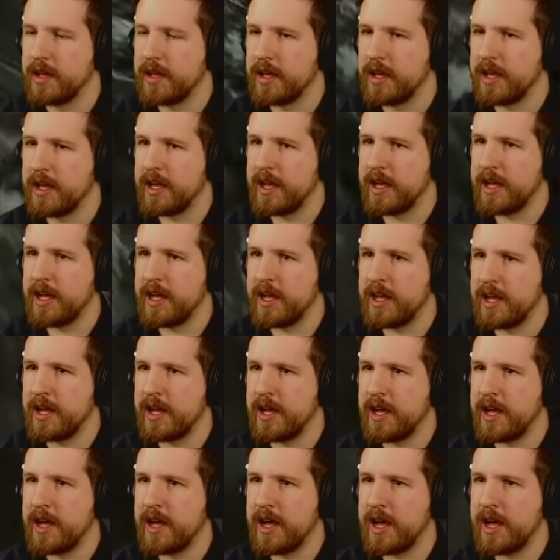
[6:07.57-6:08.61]

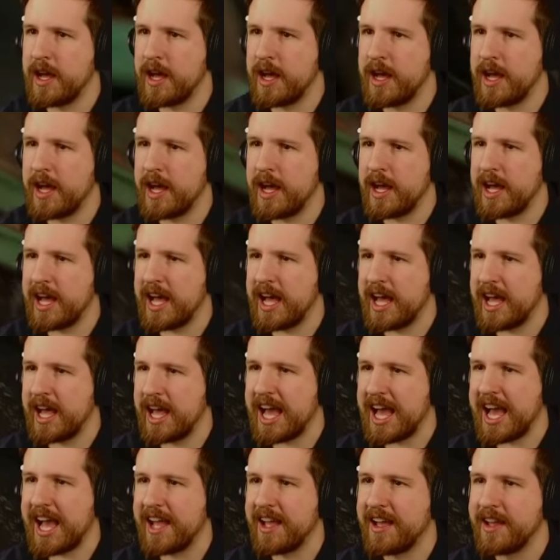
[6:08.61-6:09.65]
Uh,
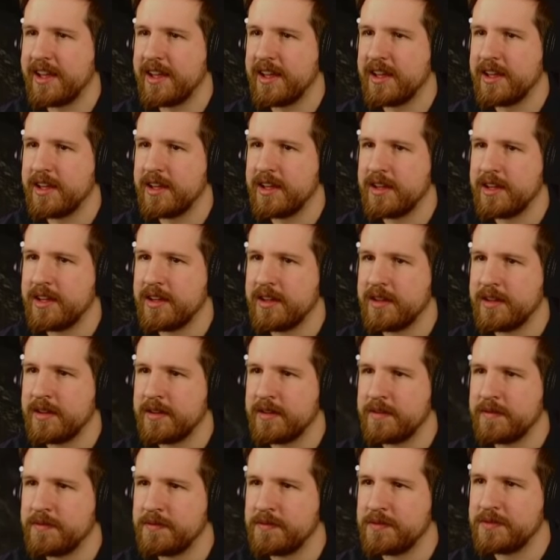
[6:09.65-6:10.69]
ha!
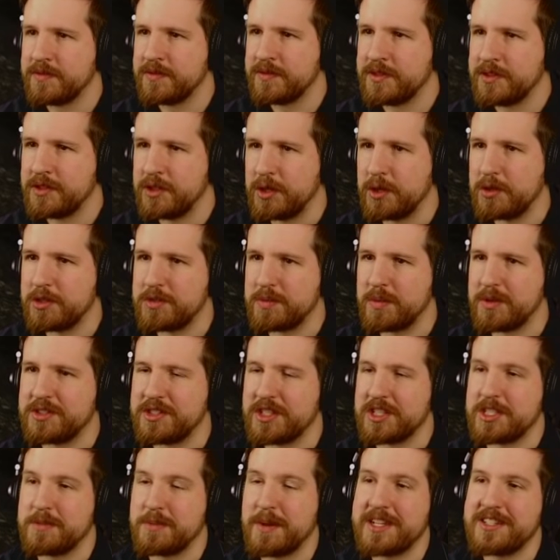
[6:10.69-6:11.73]
Used most
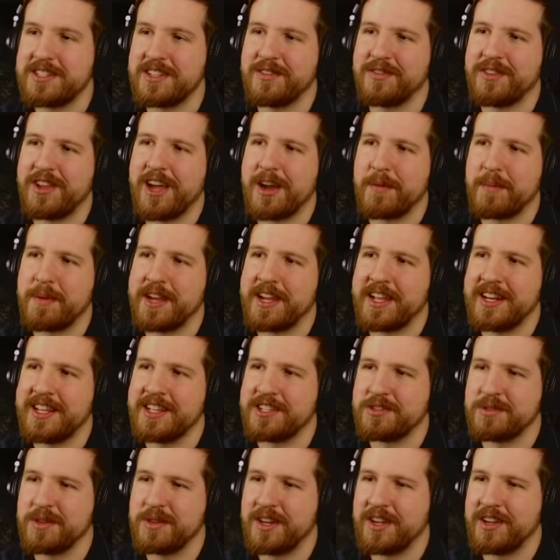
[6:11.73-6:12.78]
expensive lockpick in
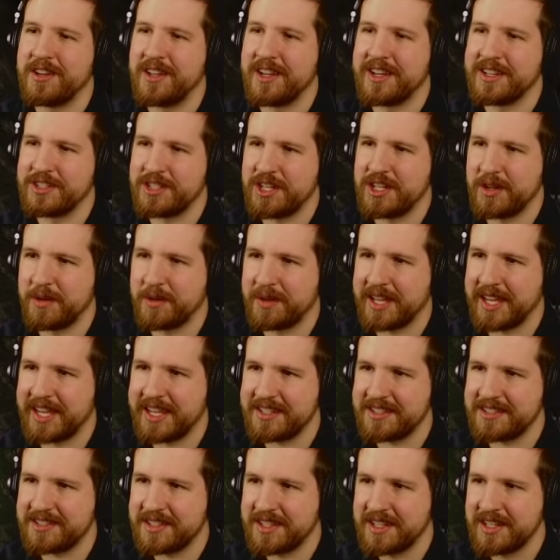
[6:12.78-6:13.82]
history to unlock cello
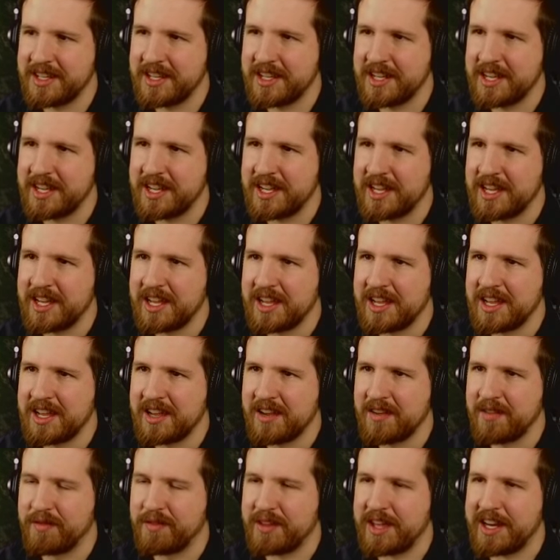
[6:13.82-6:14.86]
case.
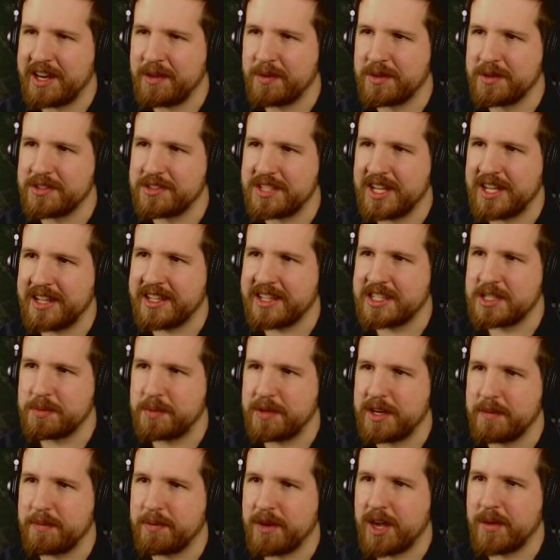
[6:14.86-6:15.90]
Vladdy won't say this,
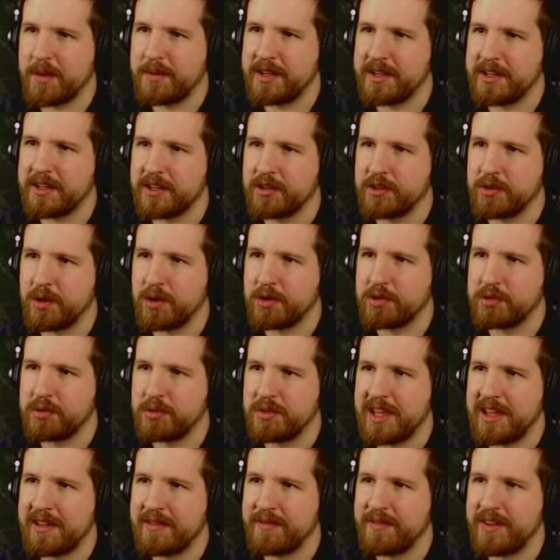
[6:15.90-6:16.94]
but he probably could crawl through
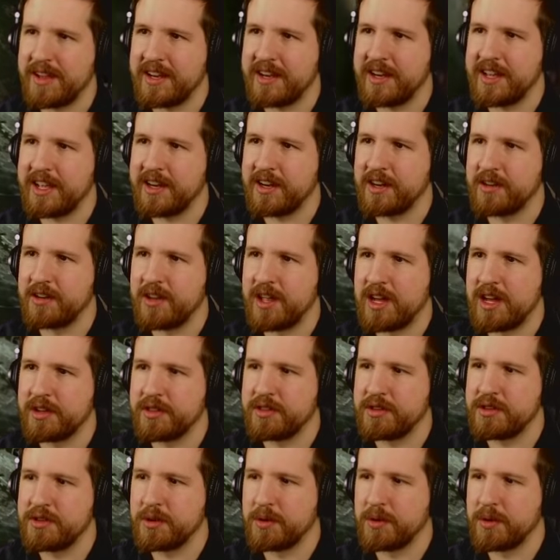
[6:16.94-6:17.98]
that vent and unlock
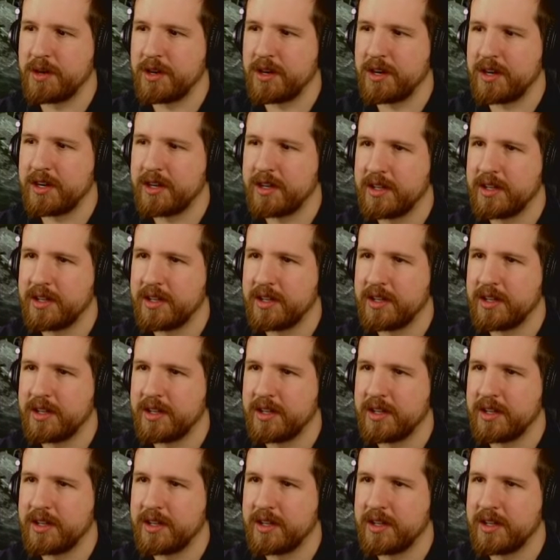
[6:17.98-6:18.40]
the door.